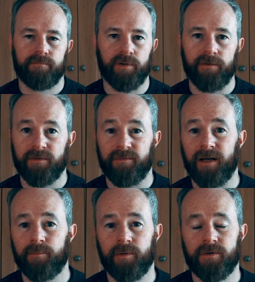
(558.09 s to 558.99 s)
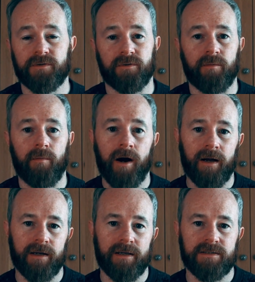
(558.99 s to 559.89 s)
Private developers or the
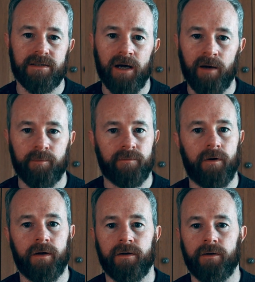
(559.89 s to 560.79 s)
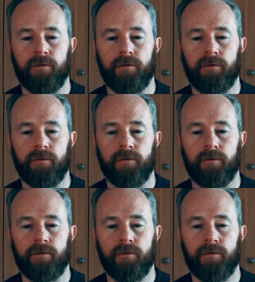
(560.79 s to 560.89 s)
market has not provided